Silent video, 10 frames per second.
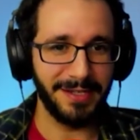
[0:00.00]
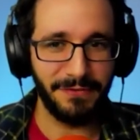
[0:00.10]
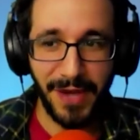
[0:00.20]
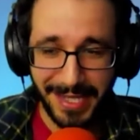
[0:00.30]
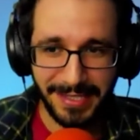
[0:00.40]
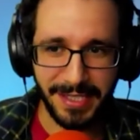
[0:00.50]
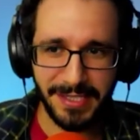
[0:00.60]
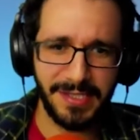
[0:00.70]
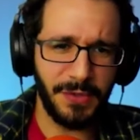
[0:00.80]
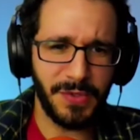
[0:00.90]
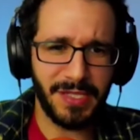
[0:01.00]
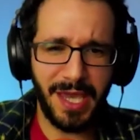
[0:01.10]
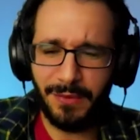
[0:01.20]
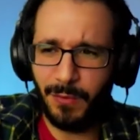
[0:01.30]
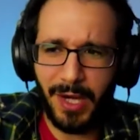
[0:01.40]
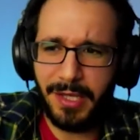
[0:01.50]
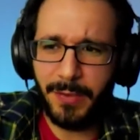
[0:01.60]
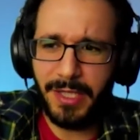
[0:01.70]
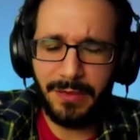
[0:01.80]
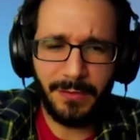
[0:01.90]
findings, then you say, why
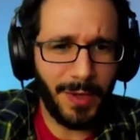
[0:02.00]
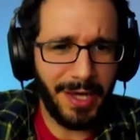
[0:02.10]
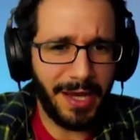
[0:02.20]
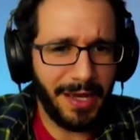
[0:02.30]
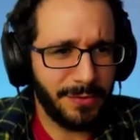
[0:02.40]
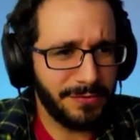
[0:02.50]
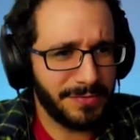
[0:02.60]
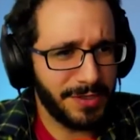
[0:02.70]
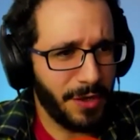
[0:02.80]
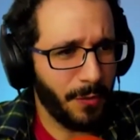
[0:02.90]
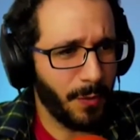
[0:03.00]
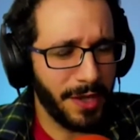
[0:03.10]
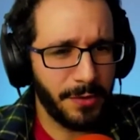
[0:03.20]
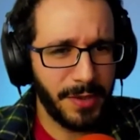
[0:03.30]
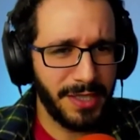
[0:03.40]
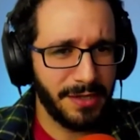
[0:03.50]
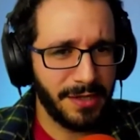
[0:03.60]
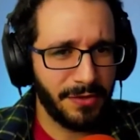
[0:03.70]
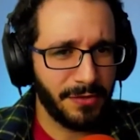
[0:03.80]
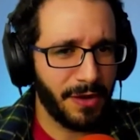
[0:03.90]
don't, why do we need
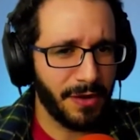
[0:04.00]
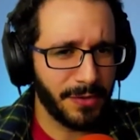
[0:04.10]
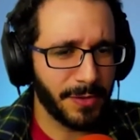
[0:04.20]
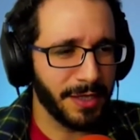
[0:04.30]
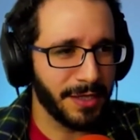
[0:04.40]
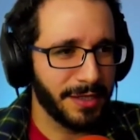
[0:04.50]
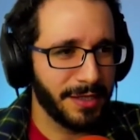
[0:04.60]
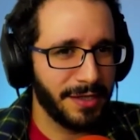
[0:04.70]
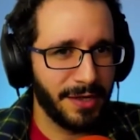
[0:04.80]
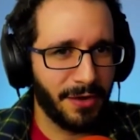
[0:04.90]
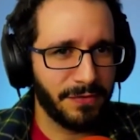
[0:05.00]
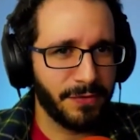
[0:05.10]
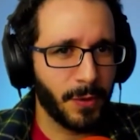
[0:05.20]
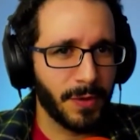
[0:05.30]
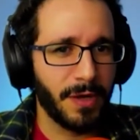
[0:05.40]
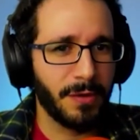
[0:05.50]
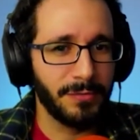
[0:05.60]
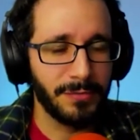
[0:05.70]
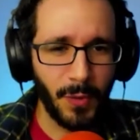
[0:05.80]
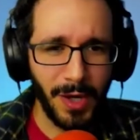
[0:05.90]
another artery in our
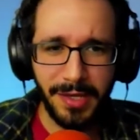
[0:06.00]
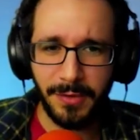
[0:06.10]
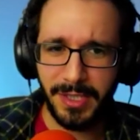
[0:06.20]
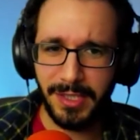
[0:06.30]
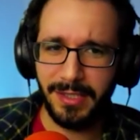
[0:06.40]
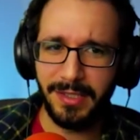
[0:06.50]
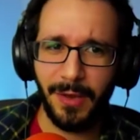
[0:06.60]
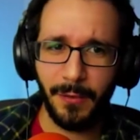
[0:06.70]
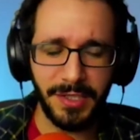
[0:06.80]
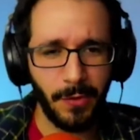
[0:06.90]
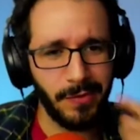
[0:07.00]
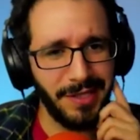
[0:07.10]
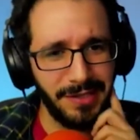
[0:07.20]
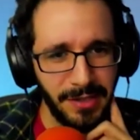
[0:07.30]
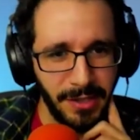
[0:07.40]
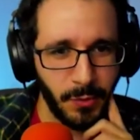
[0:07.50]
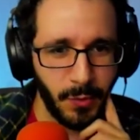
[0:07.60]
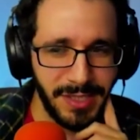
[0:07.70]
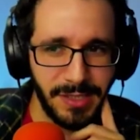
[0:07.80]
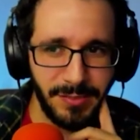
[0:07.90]
forearm? Why do we don't need
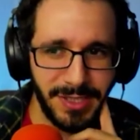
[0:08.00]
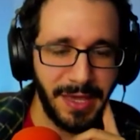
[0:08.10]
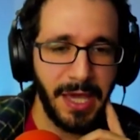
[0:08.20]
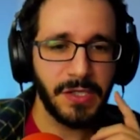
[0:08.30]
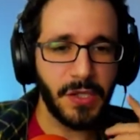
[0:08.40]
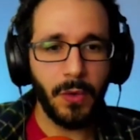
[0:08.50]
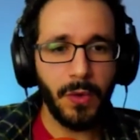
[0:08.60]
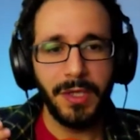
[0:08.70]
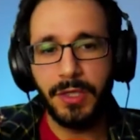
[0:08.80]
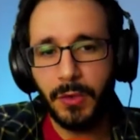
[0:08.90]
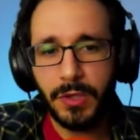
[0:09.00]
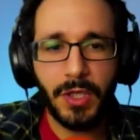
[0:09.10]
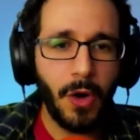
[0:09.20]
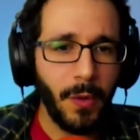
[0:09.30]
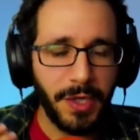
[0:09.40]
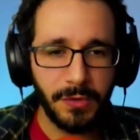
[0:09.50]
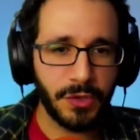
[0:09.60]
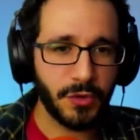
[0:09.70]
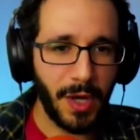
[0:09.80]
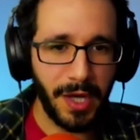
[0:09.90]
wisdom teeth? So you'll go and you'll
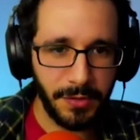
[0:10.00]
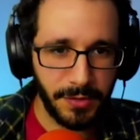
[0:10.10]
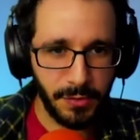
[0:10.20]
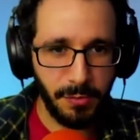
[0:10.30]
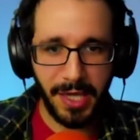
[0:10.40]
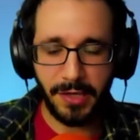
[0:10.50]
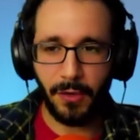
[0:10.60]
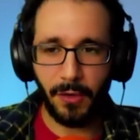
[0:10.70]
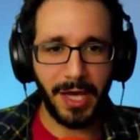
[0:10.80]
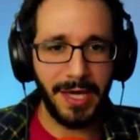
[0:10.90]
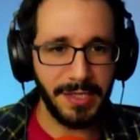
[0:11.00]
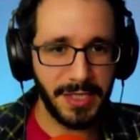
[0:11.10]
try to make all kinds